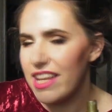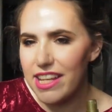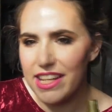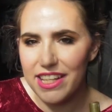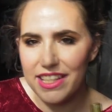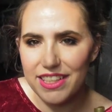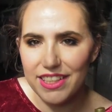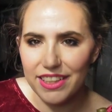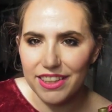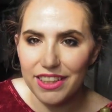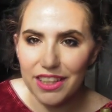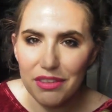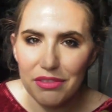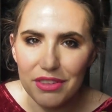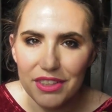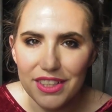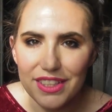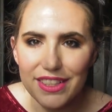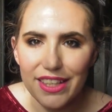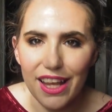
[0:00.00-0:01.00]
18
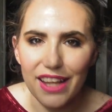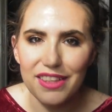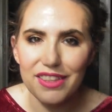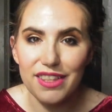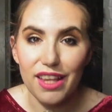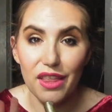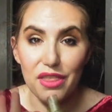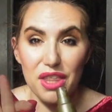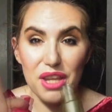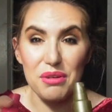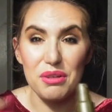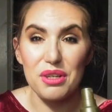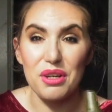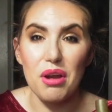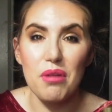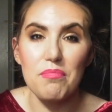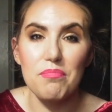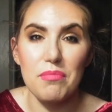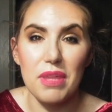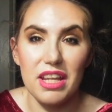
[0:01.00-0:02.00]
different scents and they were
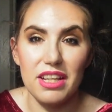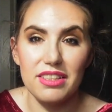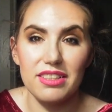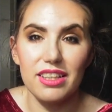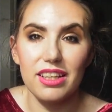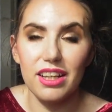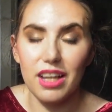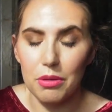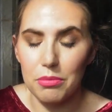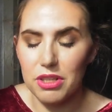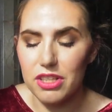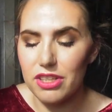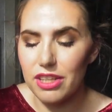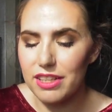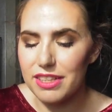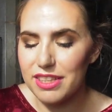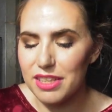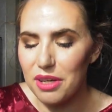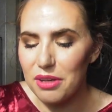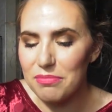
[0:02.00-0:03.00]
amazing. I wish they
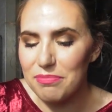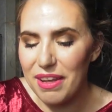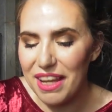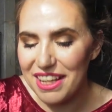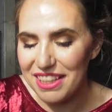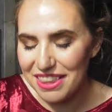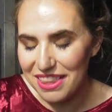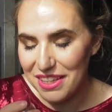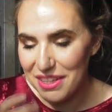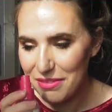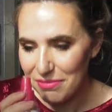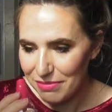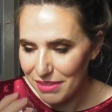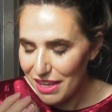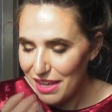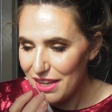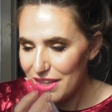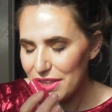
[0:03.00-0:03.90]
still made them.